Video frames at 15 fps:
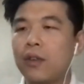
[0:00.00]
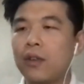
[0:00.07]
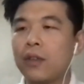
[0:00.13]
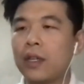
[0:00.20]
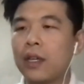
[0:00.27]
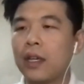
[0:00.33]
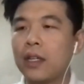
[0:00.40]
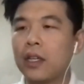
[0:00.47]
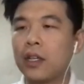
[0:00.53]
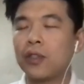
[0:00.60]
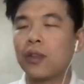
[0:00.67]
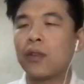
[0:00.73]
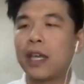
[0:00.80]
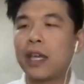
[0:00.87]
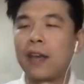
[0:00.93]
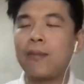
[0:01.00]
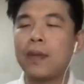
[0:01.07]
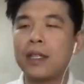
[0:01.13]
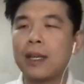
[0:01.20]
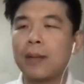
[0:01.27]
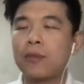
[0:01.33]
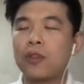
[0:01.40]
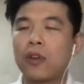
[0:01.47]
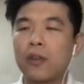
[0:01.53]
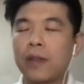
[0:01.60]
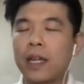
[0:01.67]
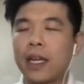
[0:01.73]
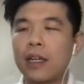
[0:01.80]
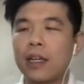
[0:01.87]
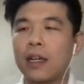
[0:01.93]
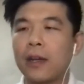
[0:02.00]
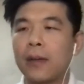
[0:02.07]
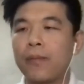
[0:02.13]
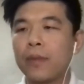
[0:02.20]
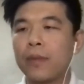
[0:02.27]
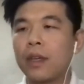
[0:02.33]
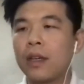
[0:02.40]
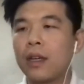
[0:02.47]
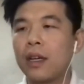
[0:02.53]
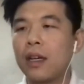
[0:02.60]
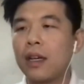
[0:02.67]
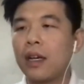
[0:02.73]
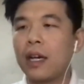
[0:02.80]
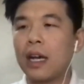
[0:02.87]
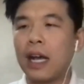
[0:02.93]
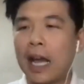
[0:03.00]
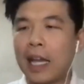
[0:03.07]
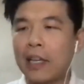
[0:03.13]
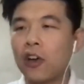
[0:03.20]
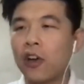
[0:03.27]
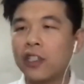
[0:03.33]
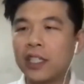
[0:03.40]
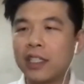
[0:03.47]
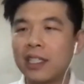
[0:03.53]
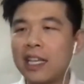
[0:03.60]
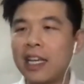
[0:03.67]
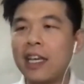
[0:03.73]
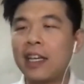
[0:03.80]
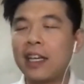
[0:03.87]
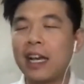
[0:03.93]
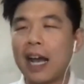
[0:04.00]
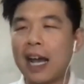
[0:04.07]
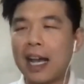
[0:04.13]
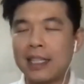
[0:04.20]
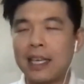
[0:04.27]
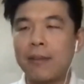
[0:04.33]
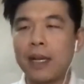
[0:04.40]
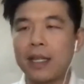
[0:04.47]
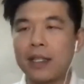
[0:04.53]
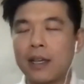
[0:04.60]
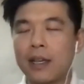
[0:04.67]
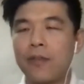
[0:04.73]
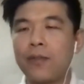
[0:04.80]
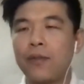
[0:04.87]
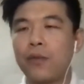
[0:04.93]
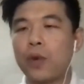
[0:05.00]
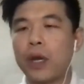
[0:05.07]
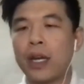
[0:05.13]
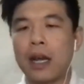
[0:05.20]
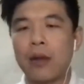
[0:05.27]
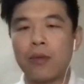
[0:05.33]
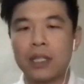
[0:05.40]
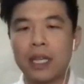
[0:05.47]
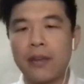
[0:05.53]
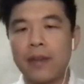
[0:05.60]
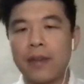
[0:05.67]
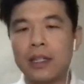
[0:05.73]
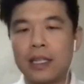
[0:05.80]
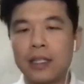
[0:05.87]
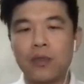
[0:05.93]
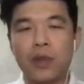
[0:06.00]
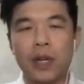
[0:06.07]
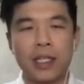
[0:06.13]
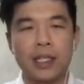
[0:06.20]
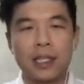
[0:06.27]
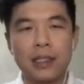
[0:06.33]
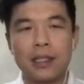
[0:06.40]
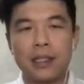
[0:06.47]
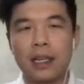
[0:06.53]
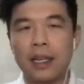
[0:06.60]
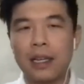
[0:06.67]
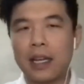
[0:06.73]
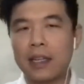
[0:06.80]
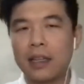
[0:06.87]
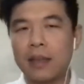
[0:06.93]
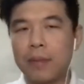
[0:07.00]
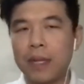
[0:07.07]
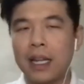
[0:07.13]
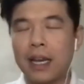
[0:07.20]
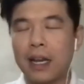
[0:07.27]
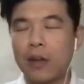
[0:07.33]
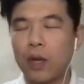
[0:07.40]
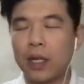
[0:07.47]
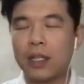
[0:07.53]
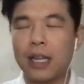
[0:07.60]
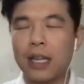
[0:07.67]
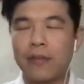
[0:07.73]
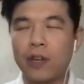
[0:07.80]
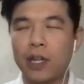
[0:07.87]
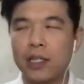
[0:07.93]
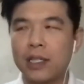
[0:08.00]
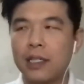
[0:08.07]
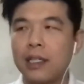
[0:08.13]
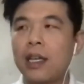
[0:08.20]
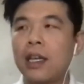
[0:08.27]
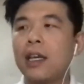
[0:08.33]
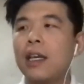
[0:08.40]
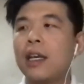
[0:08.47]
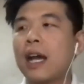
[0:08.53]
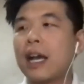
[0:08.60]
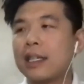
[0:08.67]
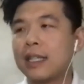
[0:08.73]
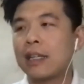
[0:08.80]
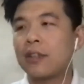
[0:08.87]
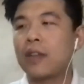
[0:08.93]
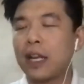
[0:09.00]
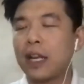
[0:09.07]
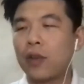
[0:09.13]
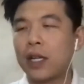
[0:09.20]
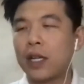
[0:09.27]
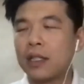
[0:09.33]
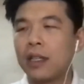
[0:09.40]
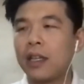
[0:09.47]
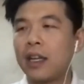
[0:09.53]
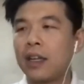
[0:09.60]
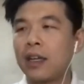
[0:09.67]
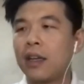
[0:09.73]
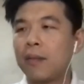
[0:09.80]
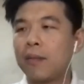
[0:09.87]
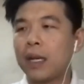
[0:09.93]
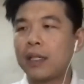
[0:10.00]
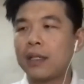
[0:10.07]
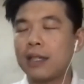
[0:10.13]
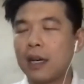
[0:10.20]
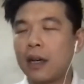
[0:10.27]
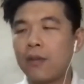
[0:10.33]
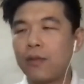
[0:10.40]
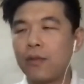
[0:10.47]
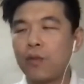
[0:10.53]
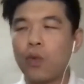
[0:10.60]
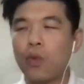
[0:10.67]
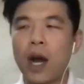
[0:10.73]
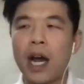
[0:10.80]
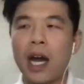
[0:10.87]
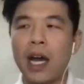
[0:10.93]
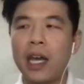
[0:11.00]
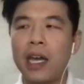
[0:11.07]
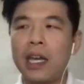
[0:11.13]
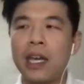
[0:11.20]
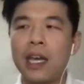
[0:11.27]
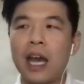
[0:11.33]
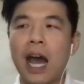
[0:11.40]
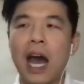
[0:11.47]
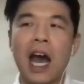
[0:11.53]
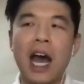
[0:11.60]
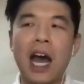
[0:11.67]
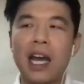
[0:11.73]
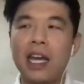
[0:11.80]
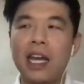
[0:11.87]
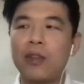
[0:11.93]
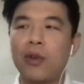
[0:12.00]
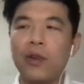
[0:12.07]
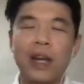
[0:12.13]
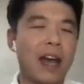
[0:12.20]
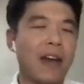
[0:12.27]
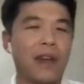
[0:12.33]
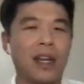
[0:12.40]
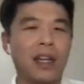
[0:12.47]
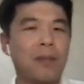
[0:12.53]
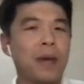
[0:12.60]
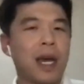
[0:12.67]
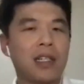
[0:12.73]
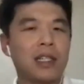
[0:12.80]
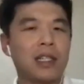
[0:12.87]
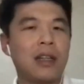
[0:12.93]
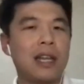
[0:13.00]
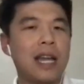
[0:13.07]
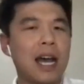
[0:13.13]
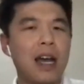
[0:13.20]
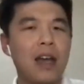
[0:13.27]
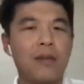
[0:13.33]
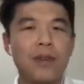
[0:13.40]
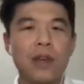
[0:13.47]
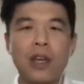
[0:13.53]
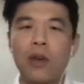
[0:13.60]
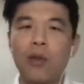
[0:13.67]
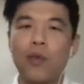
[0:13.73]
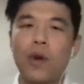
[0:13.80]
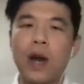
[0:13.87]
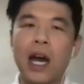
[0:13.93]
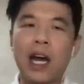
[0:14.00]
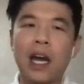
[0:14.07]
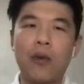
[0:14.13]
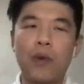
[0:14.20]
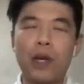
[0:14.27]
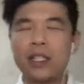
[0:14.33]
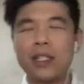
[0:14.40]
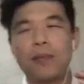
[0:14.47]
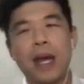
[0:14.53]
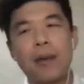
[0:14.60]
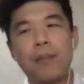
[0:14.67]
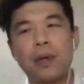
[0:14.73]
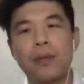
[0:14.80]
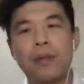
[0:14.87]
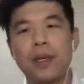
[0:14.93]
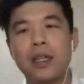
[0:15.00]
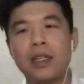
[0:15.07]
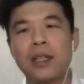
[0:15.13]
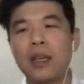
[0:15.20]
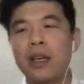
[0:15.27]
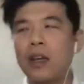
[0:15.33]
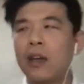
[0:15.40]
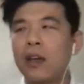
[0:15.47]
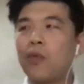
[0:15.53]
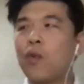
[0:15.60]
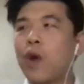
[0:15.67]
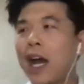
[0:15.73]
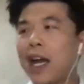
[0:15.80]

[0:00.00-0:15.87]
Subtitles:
it also gave me some sort of like a unconsciously asking myself when I was having this crisis, like the quarter life crisis. I started like questioning myself why I don't have any passion in life, what's my purpose, why